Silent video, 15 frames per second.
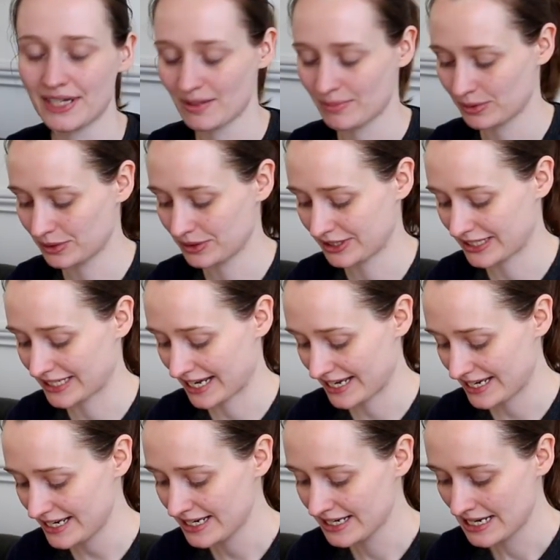that I bought
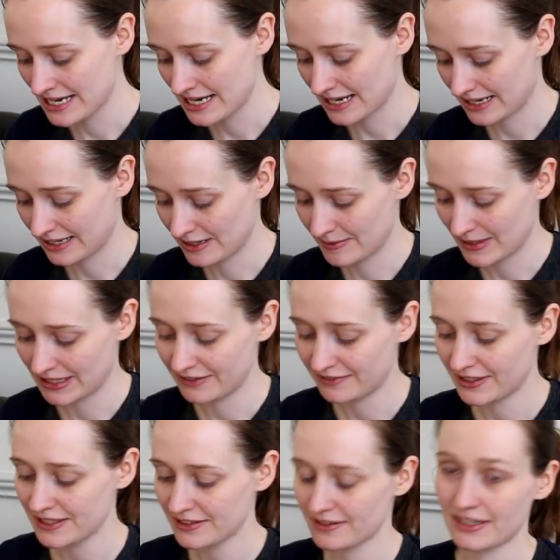today. And the
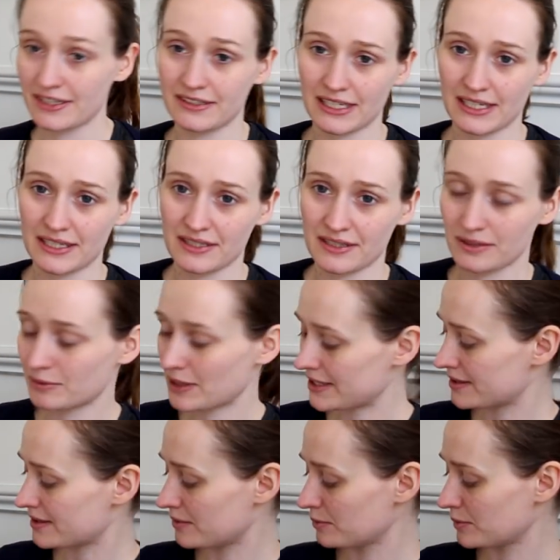first of those is The
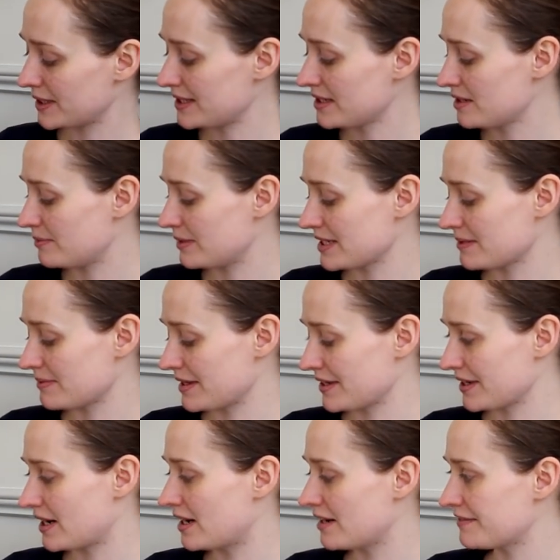Western Wind by
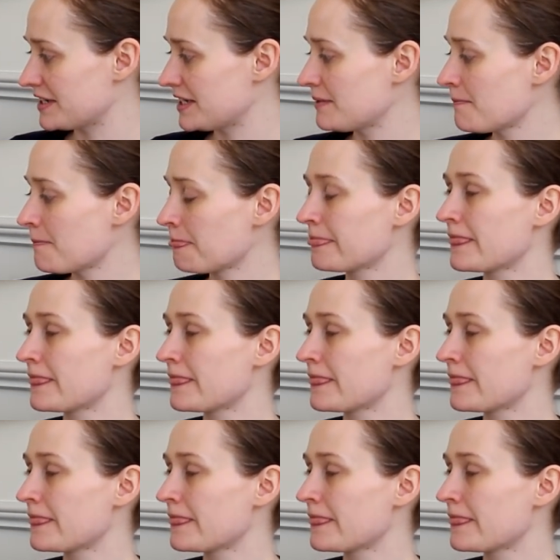Samantha Harvey.